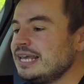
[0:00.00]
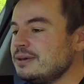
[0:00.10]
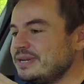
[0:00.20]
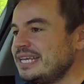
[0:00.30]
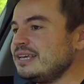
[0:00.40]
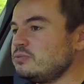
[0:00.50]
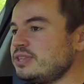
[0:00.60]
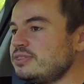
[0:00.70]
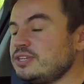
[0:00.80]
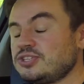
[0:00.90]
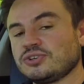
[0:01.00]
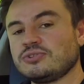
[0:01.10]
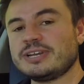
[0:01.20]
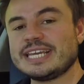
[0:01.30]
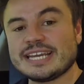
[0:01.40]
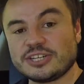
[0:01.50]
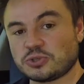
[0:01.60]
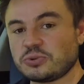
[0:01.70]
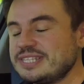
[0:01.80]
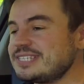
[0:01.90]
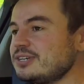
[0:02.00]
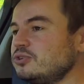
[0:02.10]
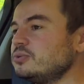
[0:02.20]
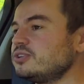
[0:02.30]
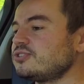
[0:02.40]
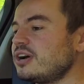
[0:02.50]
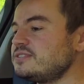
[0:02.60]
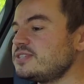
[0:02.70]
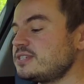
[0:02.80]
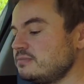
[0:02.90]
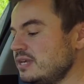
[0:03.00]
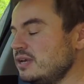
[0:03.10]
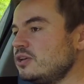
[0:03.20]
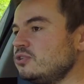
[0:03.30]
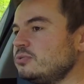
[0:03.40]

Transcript: but here with the Tourer, you get a Twinster all wheel drive system and all